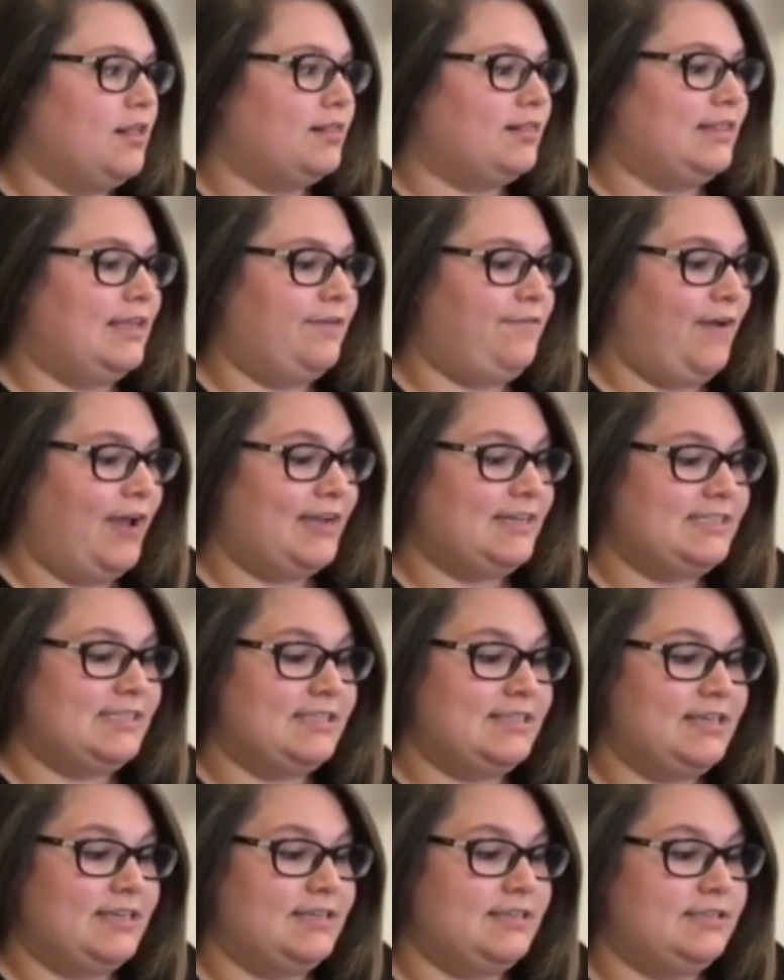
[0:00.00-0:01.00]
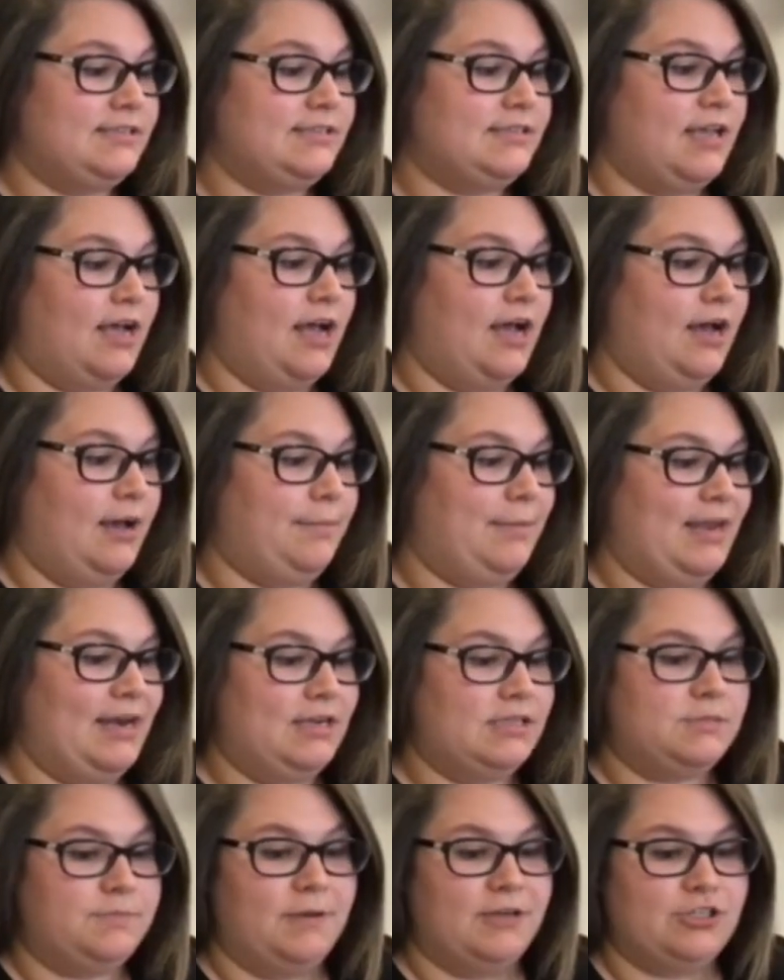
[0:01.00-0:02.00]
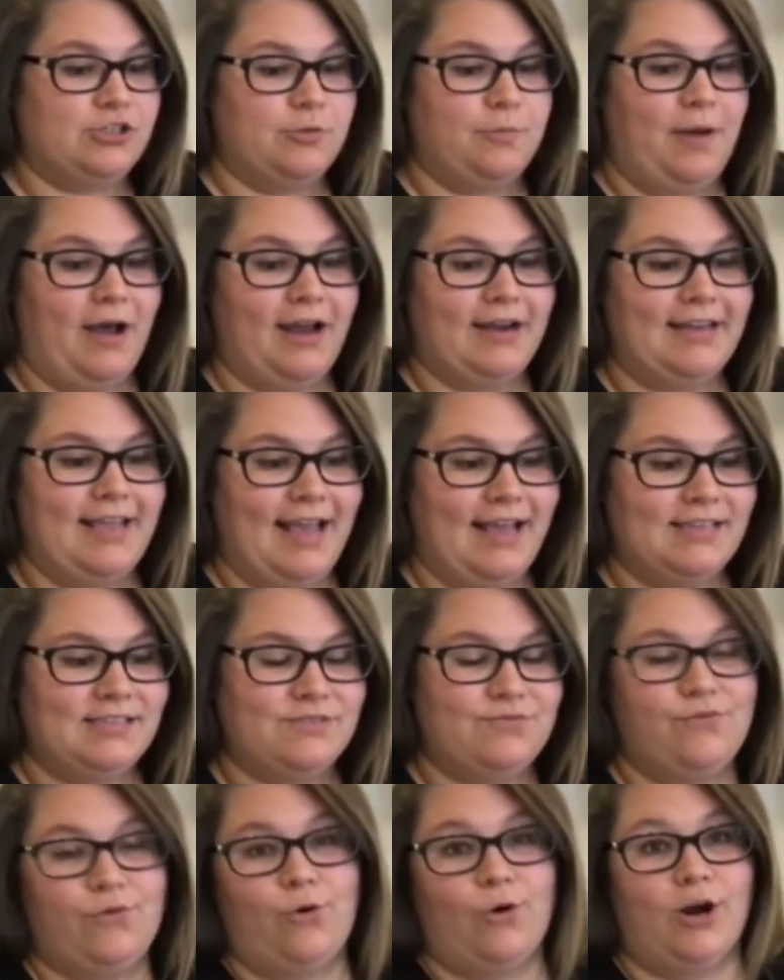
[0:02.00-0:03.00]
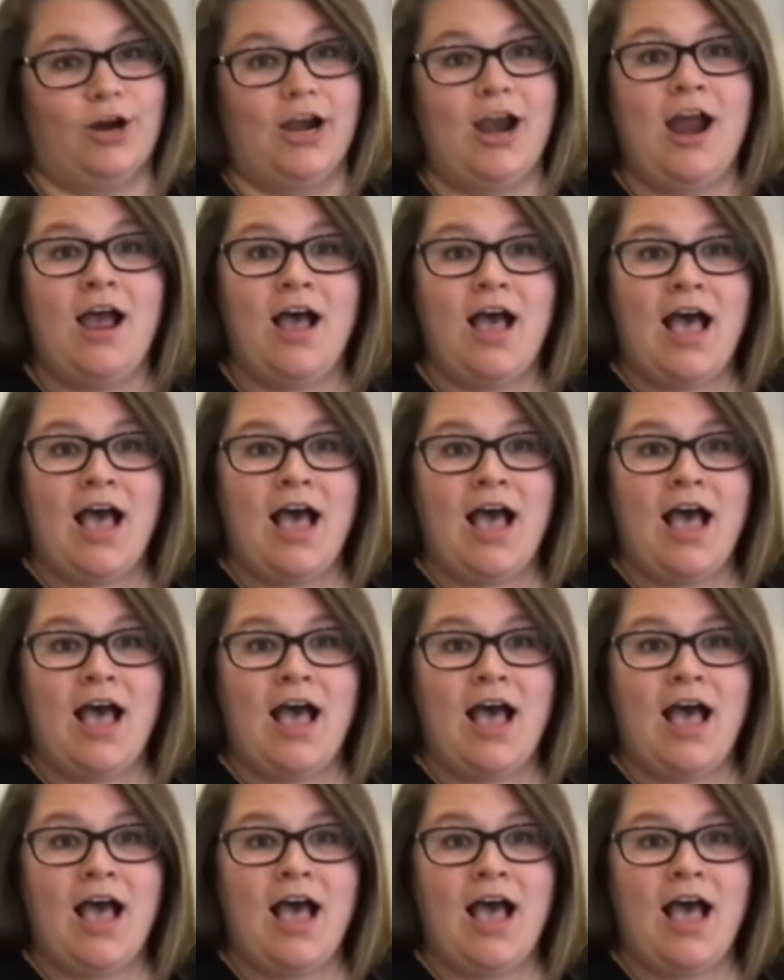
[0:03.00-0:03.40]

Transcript: Levi did this in a special podcast for